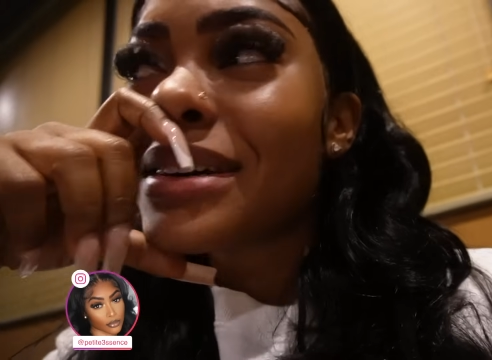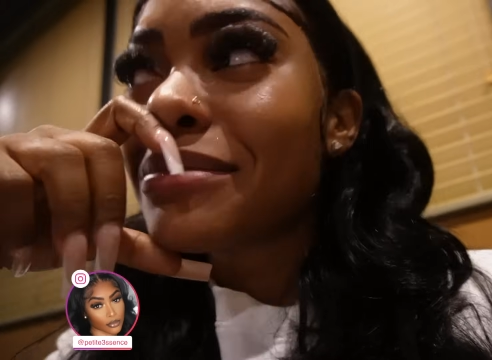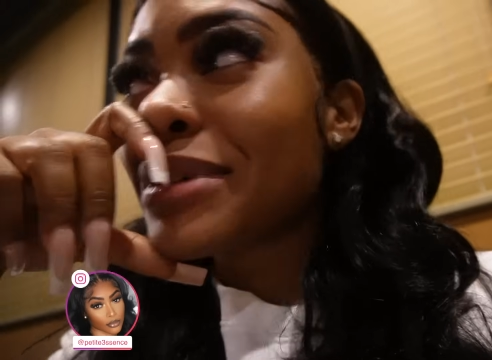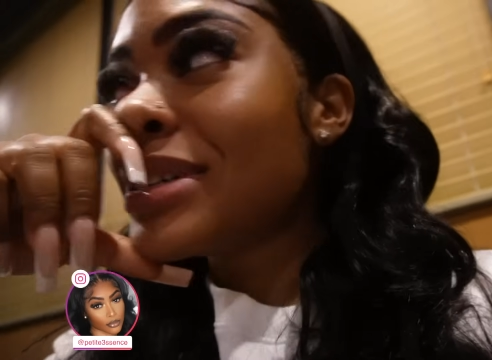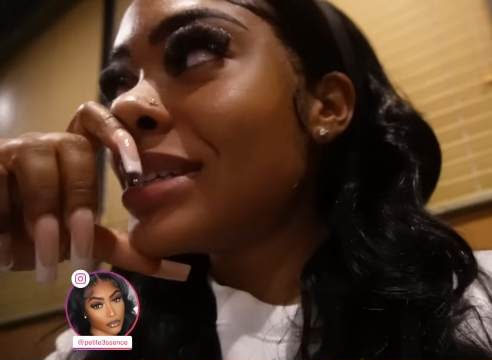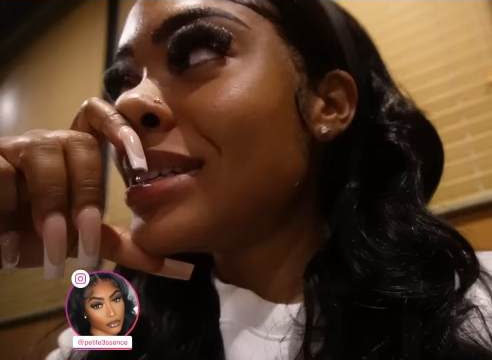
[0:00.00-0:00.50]

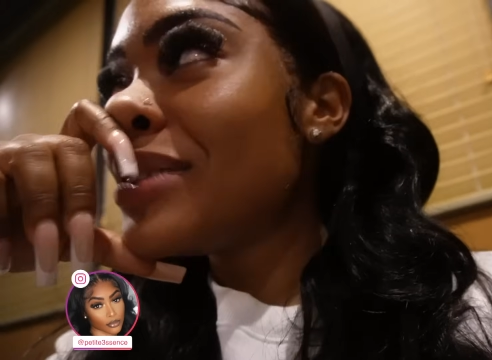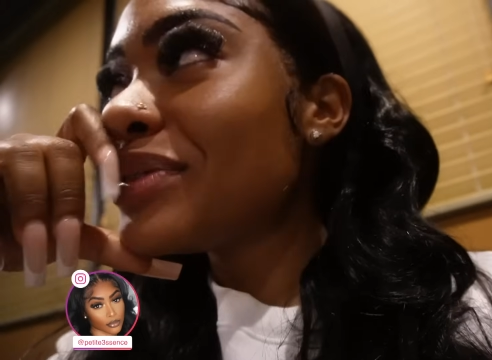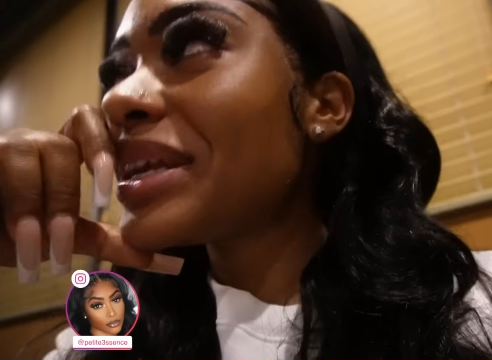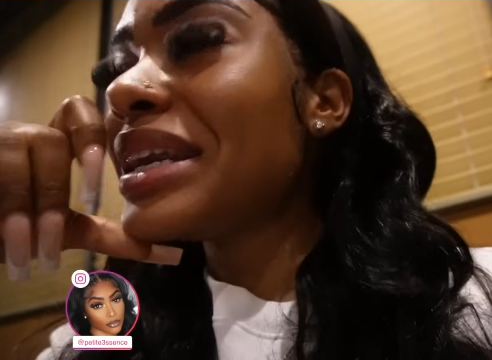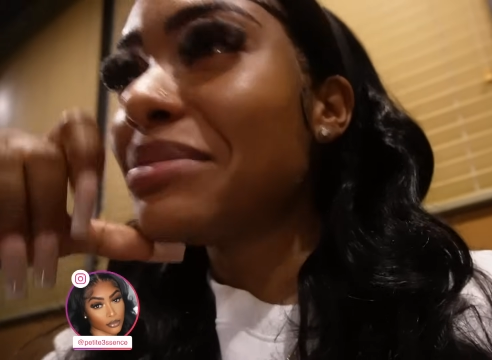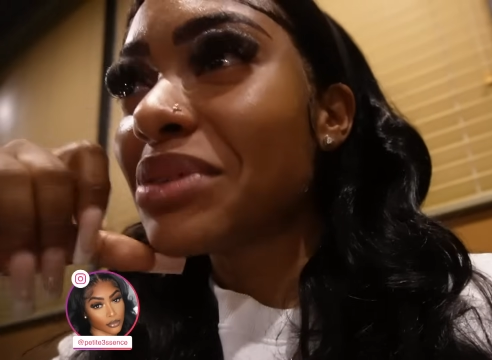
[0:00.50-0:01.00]
Speaker 1: But you
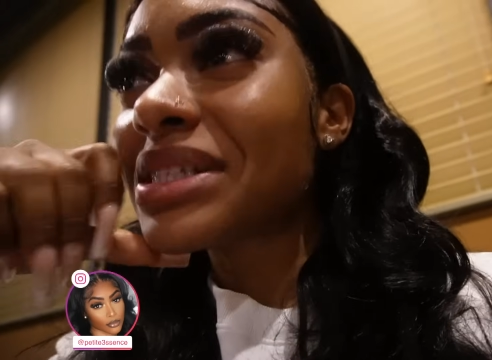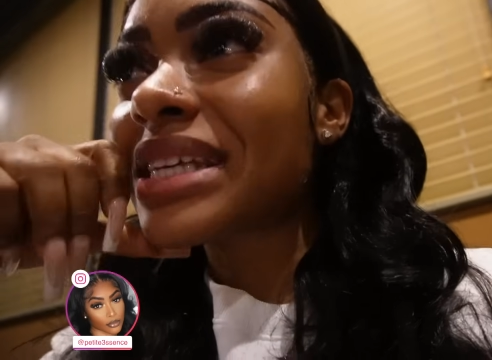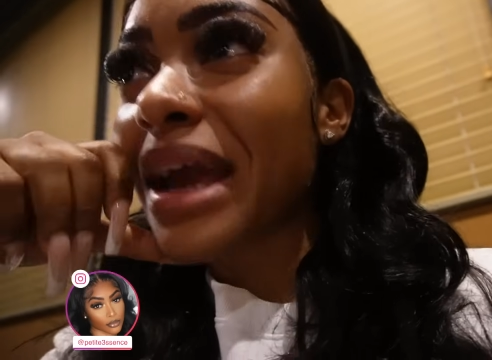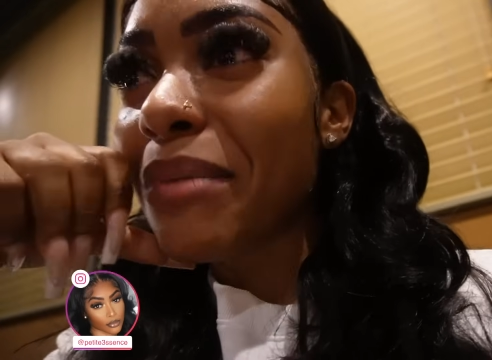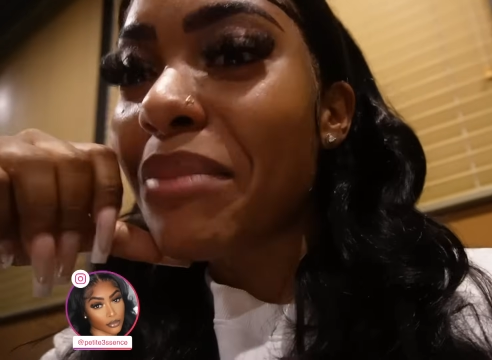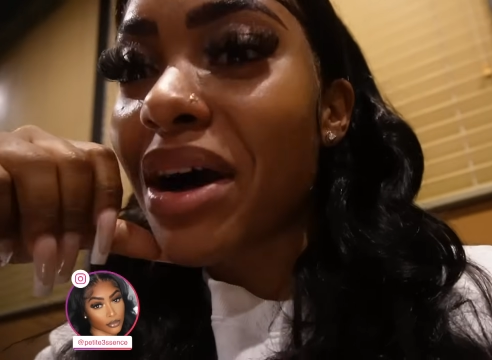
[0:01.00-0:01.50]
definitely must
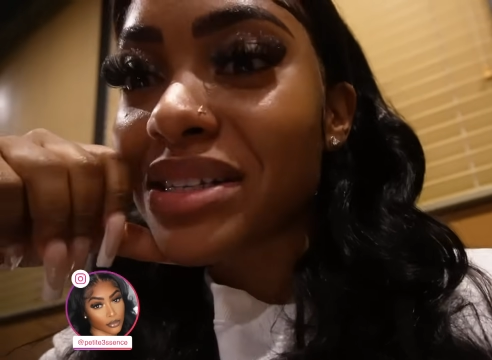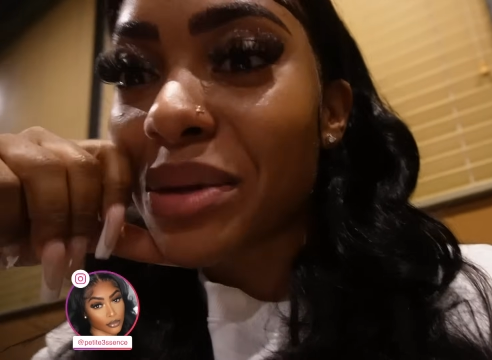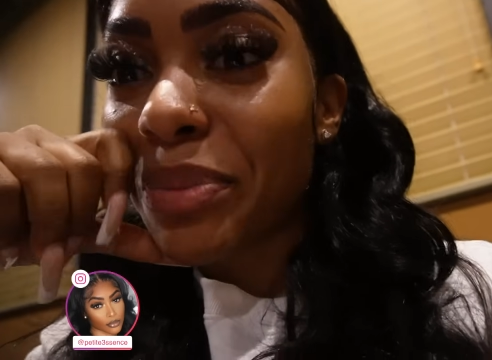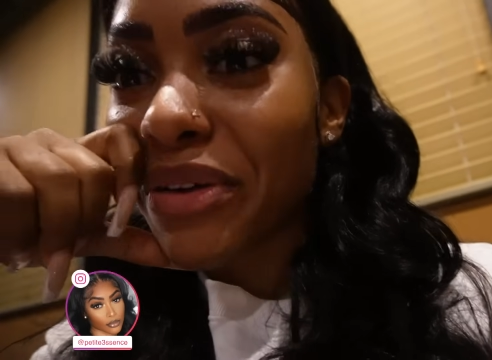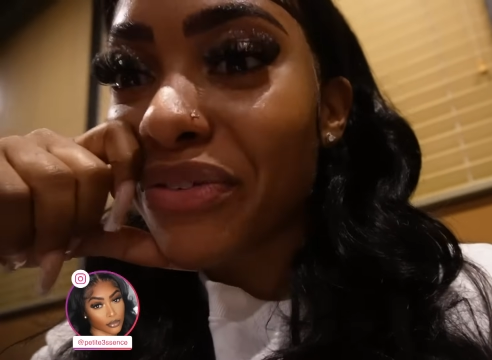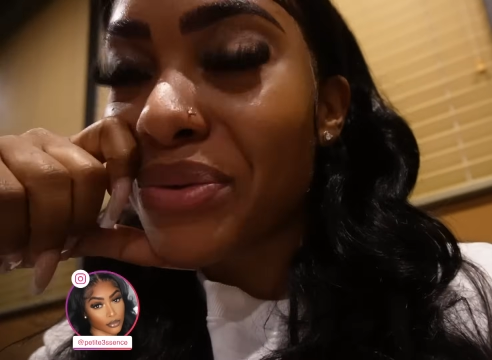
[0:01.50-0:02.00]
can box up
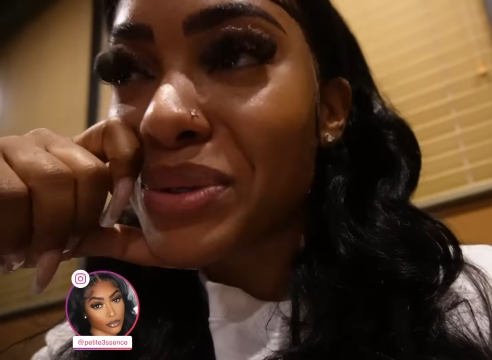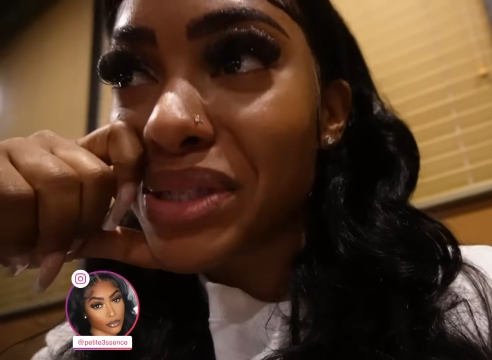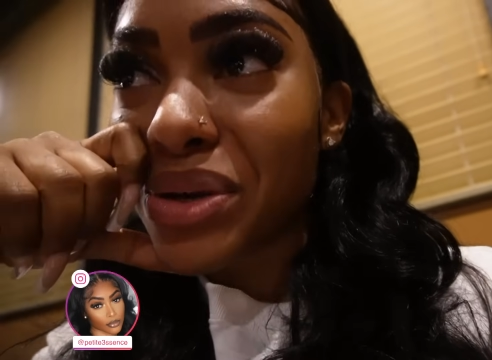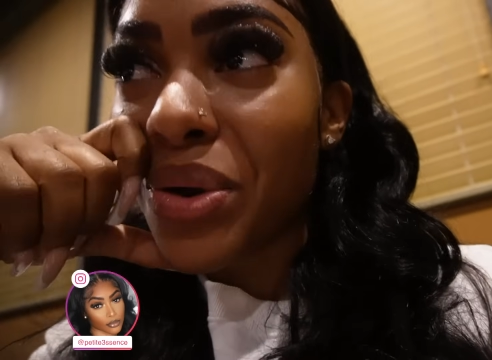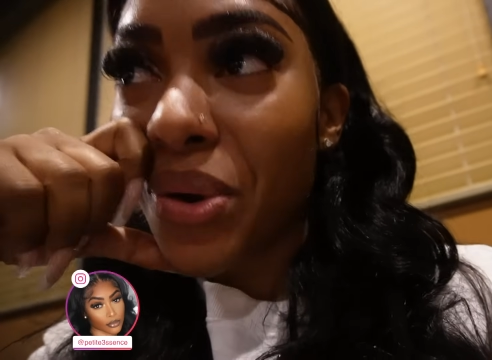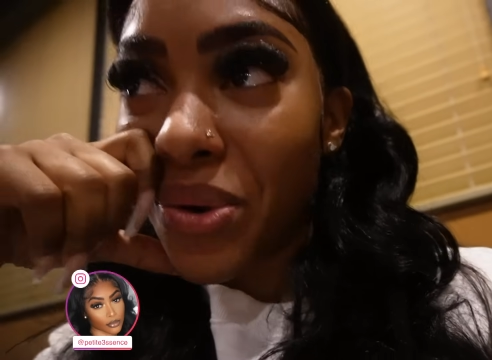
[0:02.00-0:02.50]
your food to
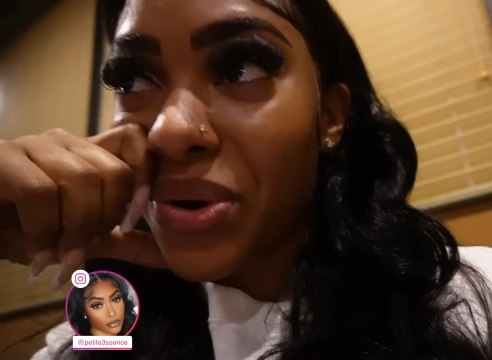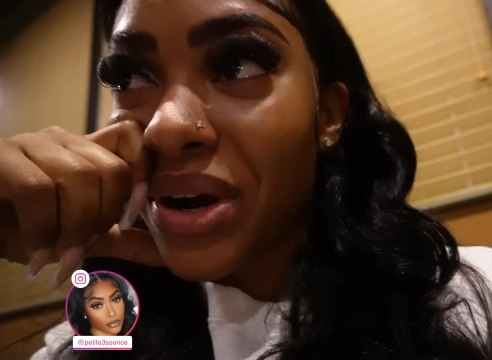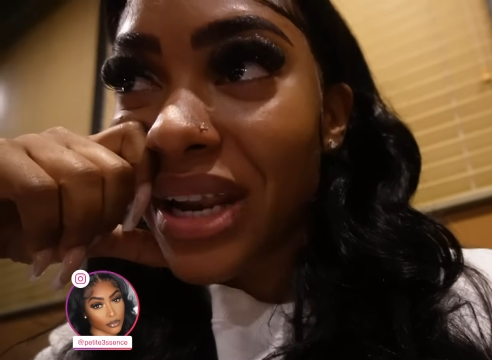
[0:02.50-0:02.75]
go.